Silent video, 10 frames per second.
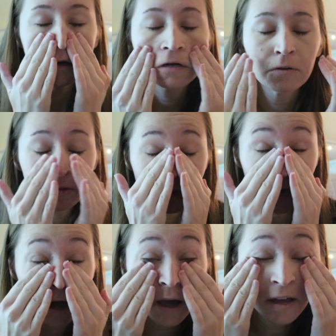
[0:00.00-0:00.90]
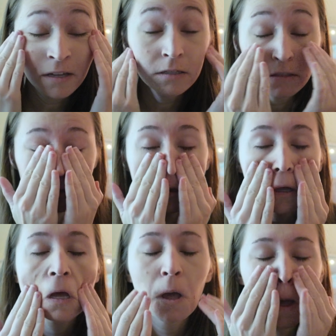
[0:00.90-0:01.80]
Under the eyes.
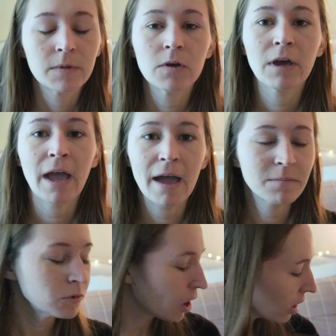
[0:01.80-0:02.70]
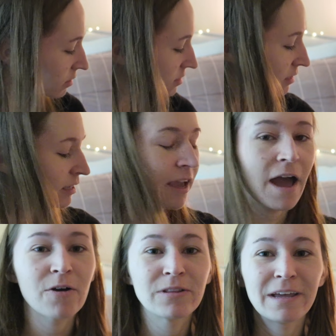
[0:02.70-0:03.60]
Okay, I'm not seeing
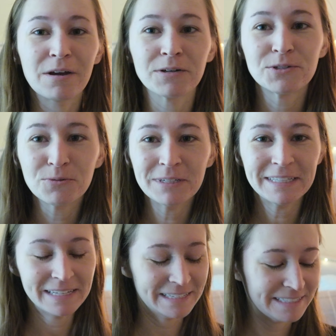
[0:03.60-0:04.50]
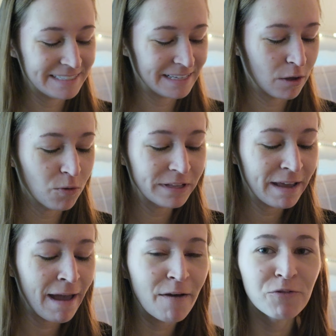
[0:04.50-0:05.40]
how they are doing this. Only
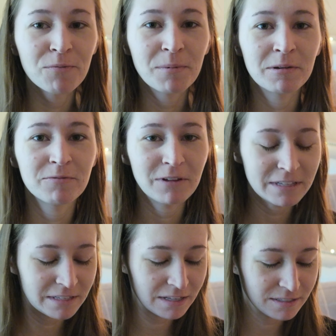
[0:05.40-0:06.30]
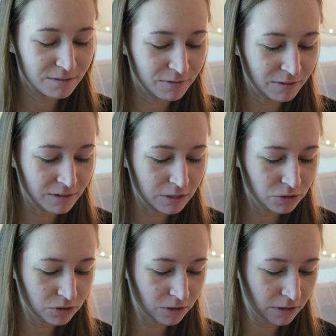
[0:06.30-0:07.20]
half of my face has the
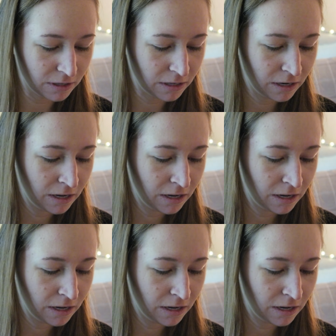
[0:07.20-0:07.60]
foundation on.